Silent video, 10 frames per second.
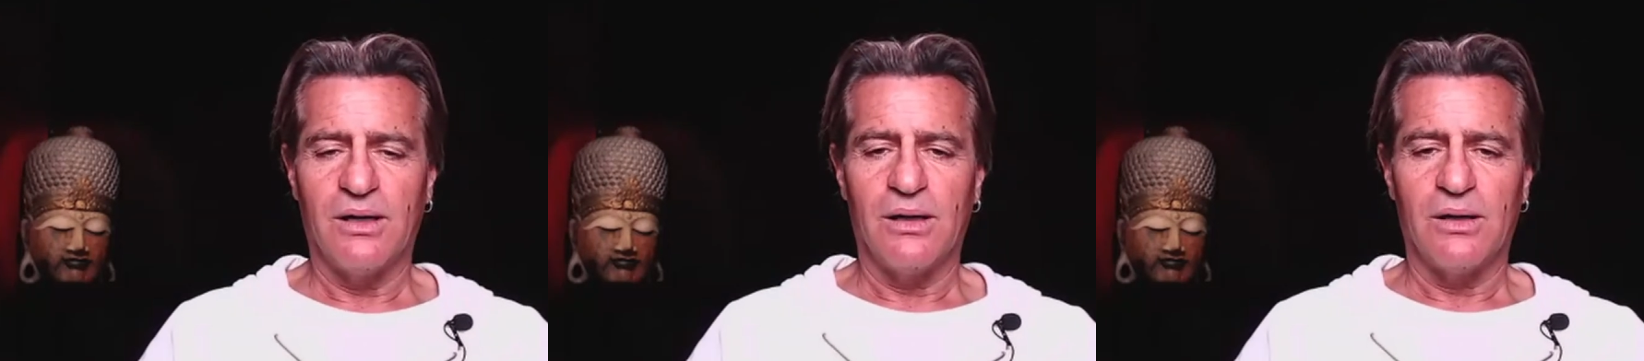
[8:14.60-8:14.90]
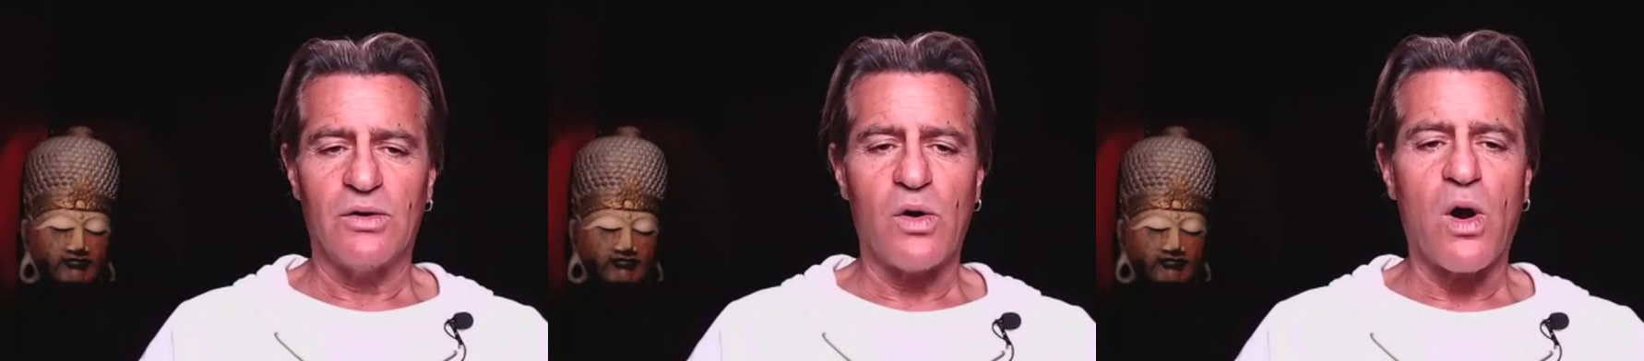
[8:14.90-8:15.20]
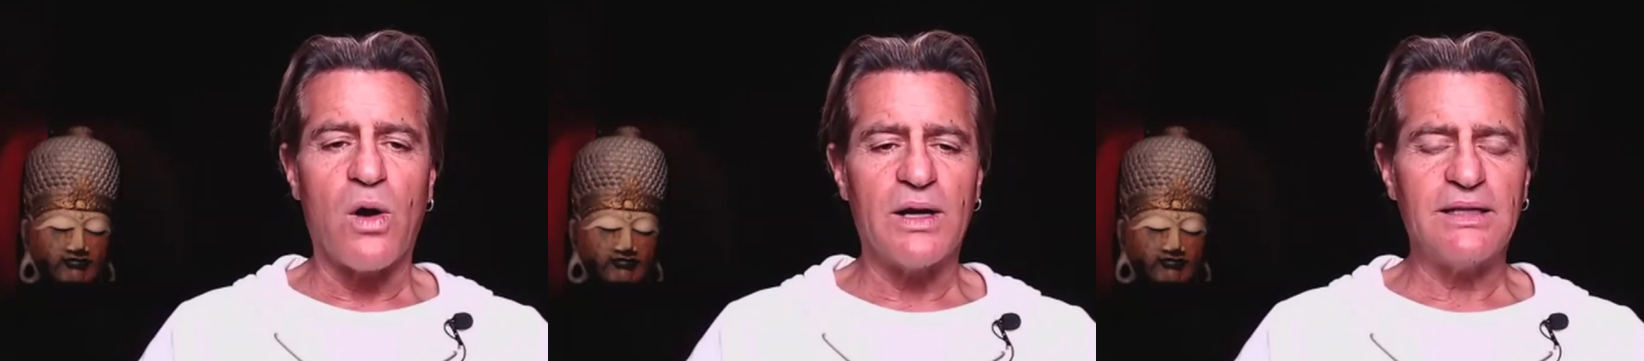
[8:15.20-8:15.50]
Speaker 1: You're
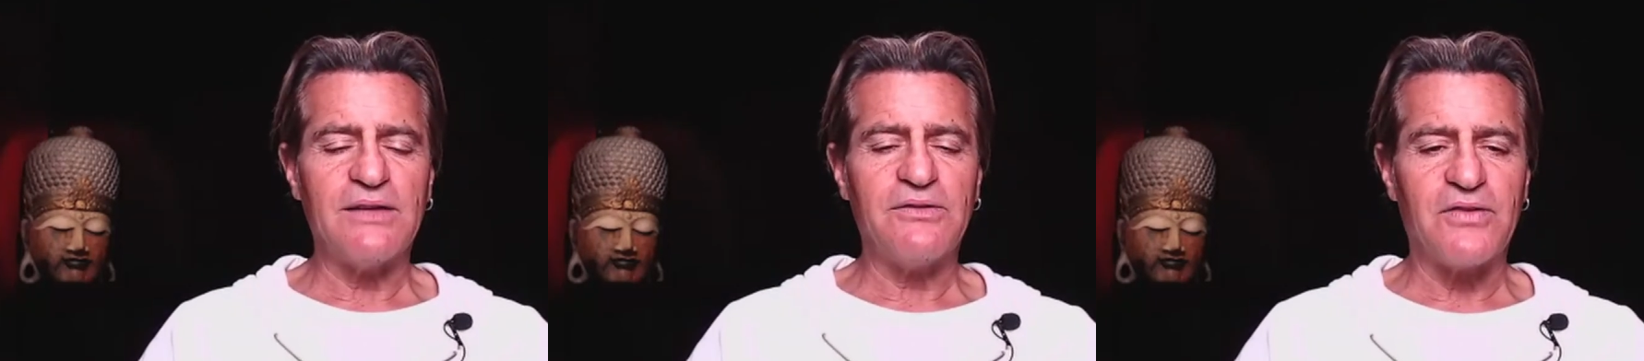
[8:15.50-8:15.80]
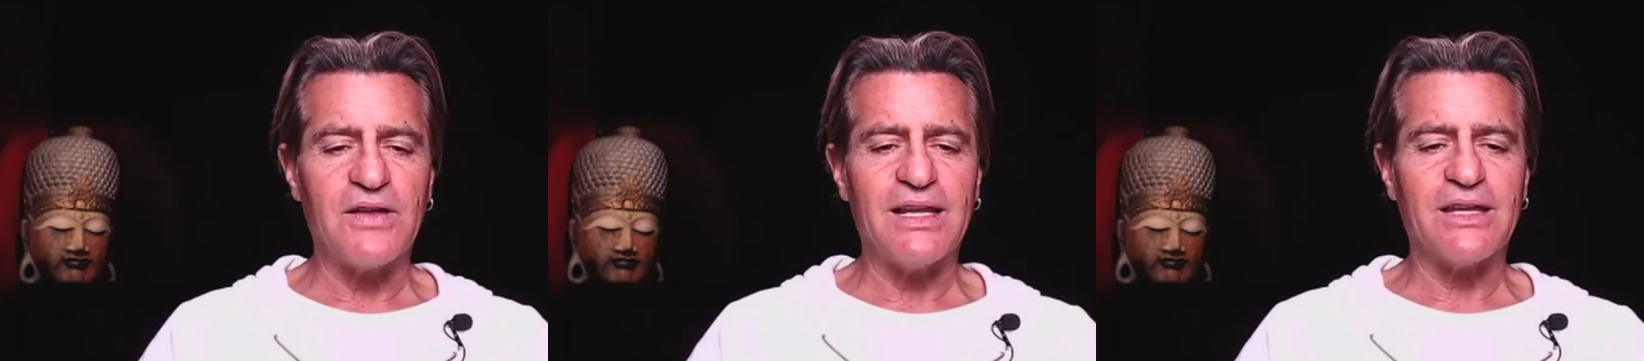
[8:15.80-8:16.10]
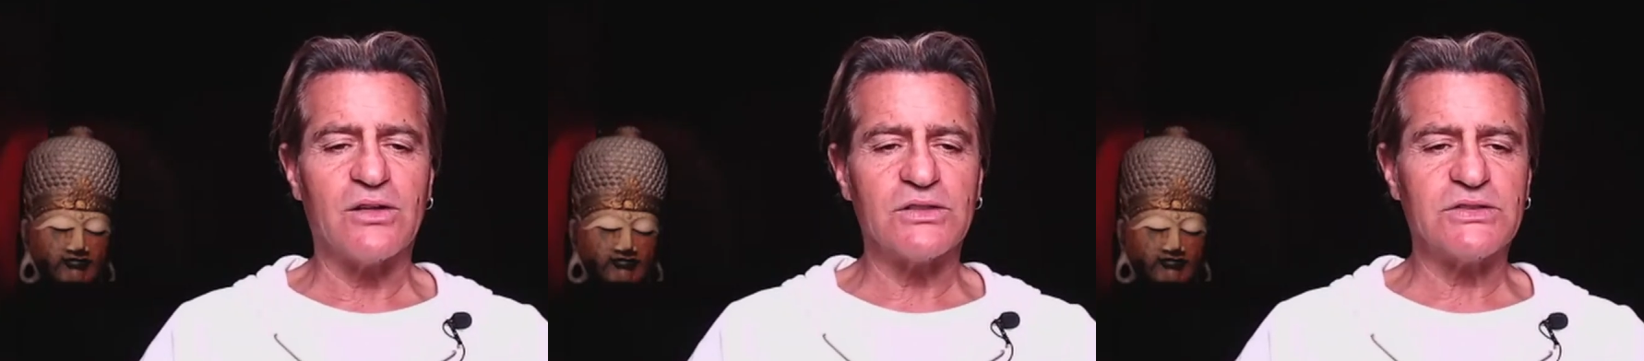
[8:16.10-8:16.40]
already
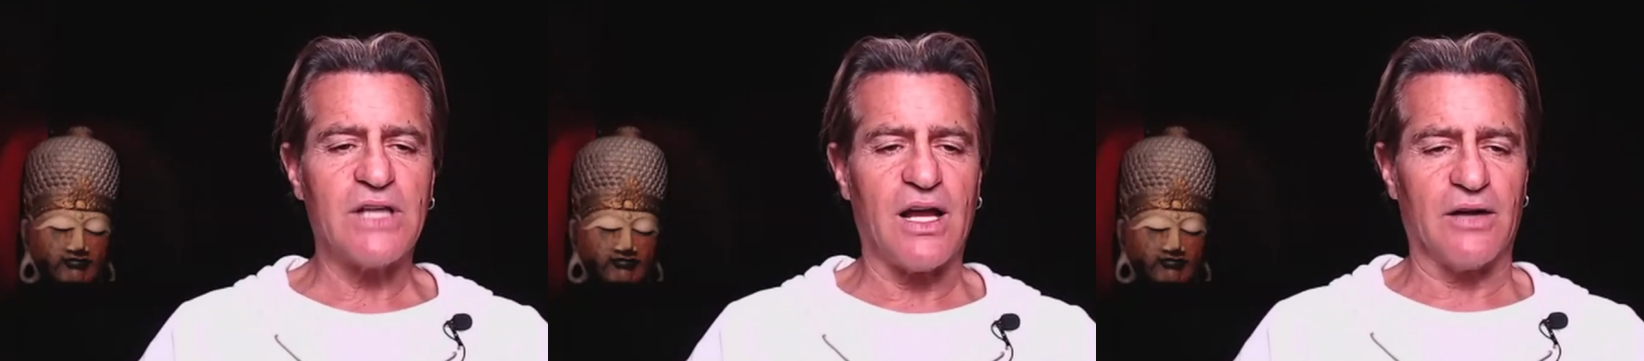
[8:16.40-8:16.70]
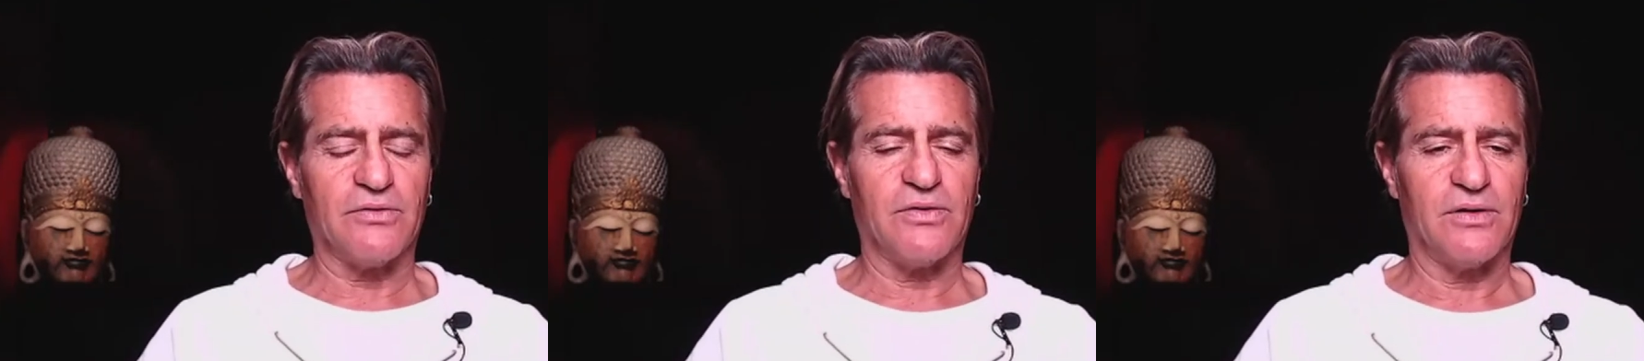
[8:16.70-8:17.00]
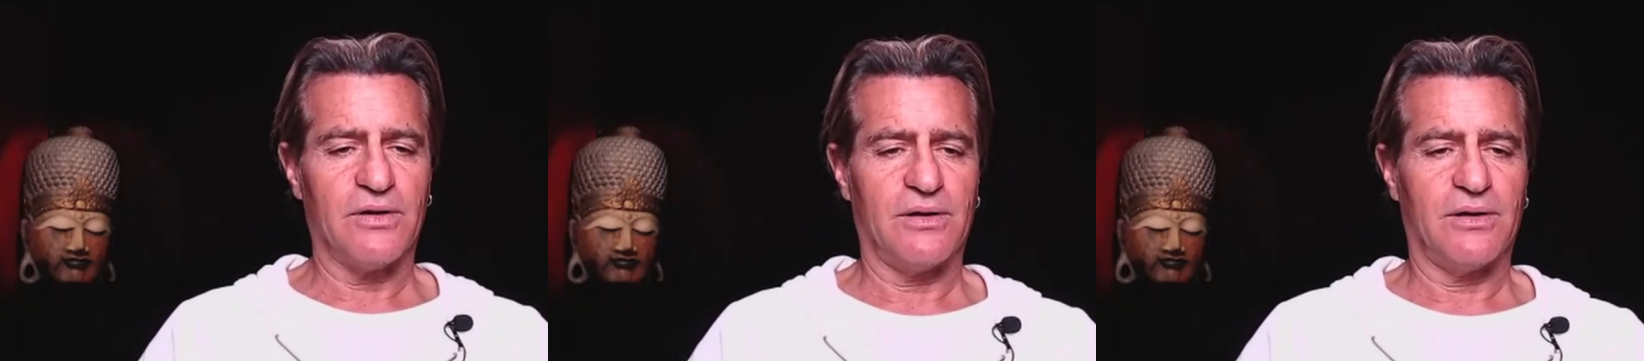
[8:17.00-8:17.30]
feeling yourself.
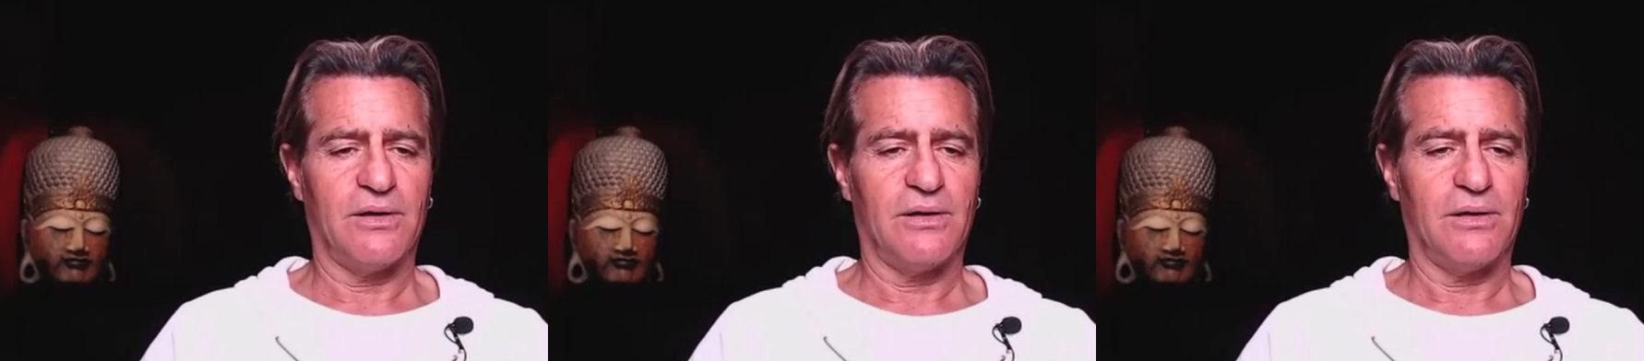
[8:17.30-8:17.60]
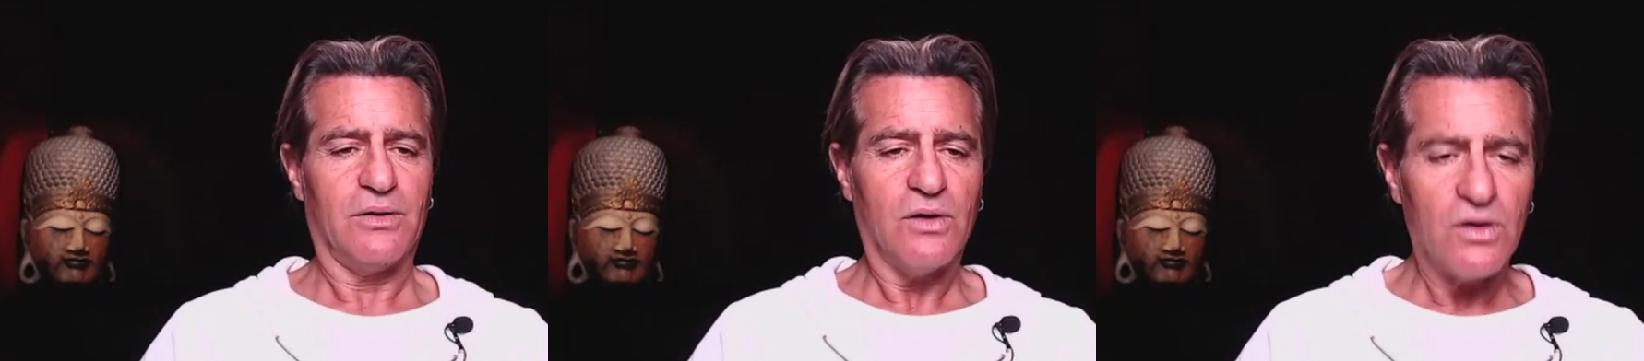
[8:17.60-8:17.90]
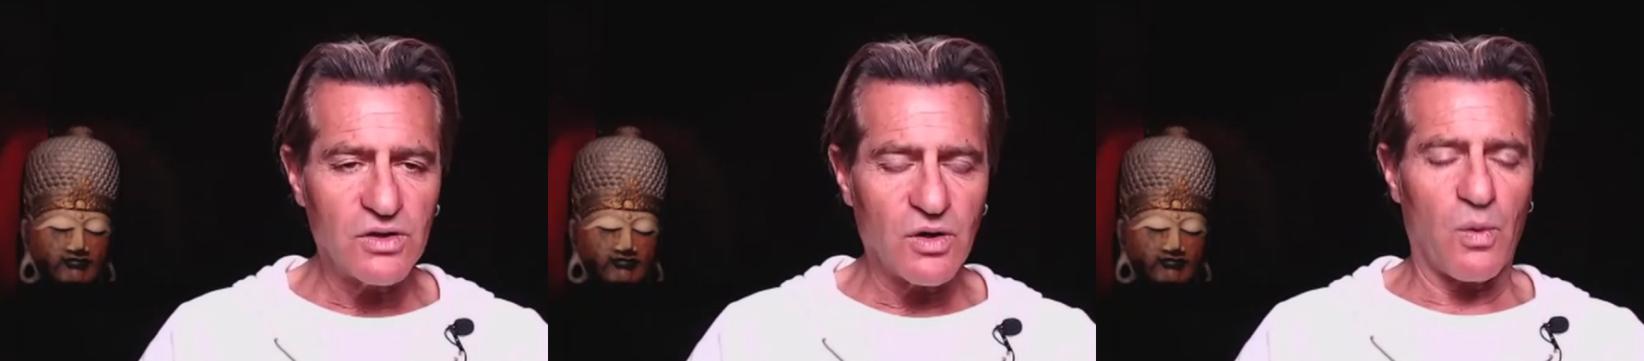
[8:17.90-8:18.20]

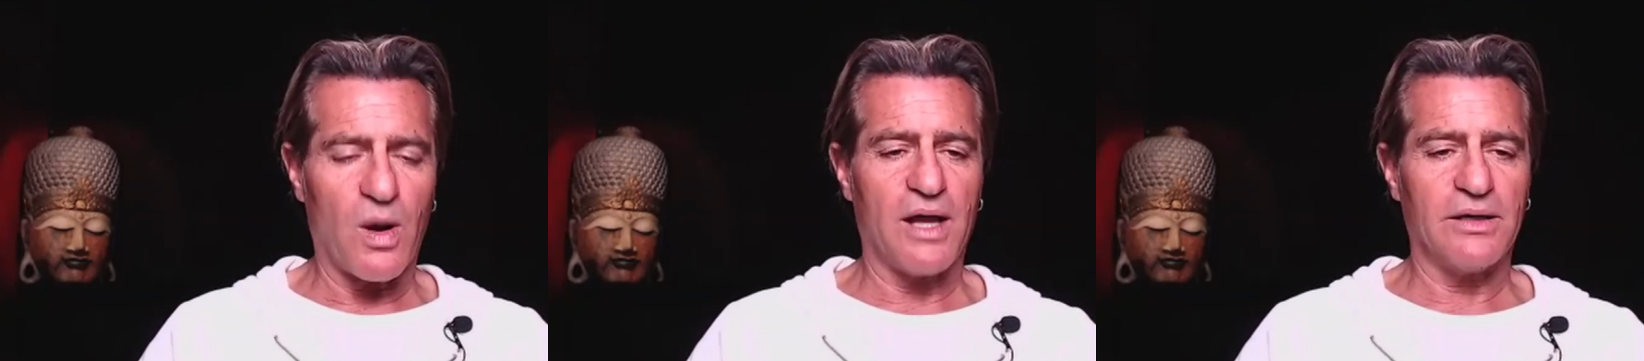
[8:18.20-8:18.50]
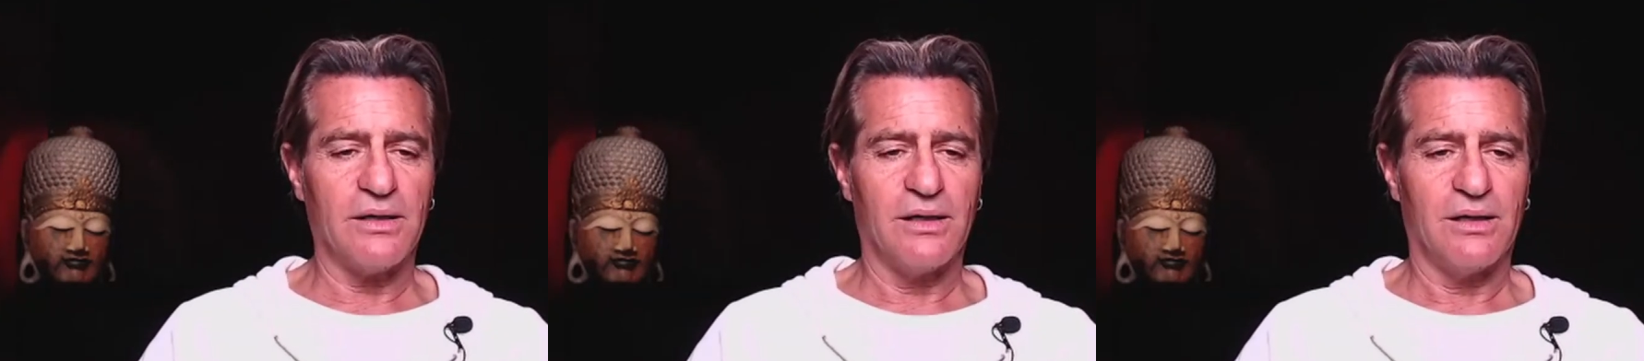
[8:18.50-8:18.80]
You're the one